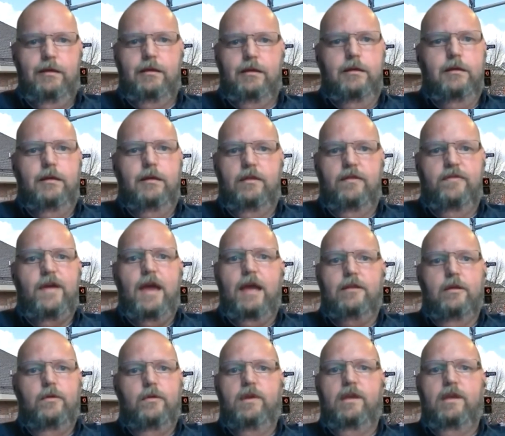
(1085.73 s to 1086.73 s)
The
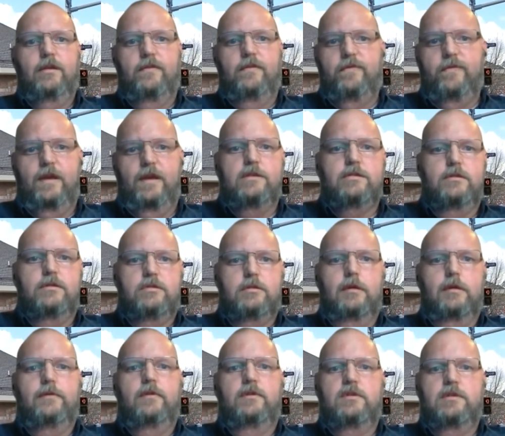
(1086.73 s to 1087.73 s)
fact that we could fix the
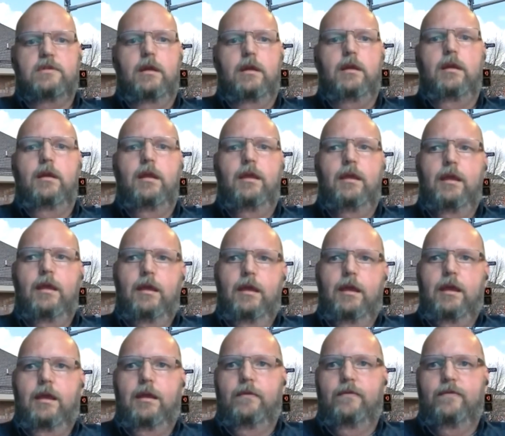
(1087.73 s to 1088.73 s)
service and
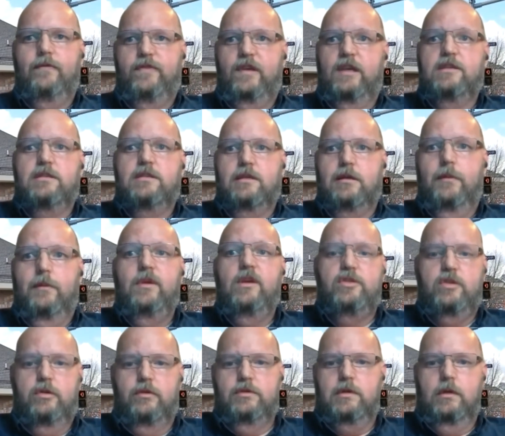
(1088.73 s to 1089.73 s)
fix some
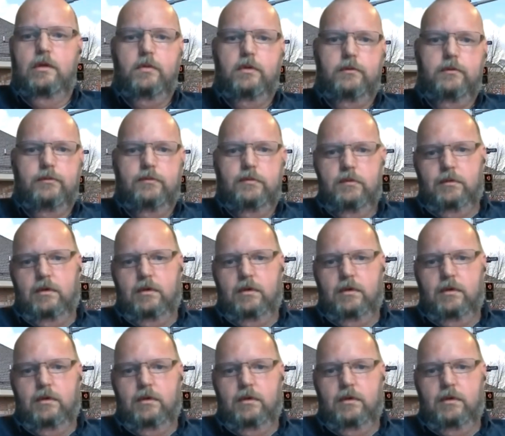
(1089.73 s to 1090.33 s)
issues that were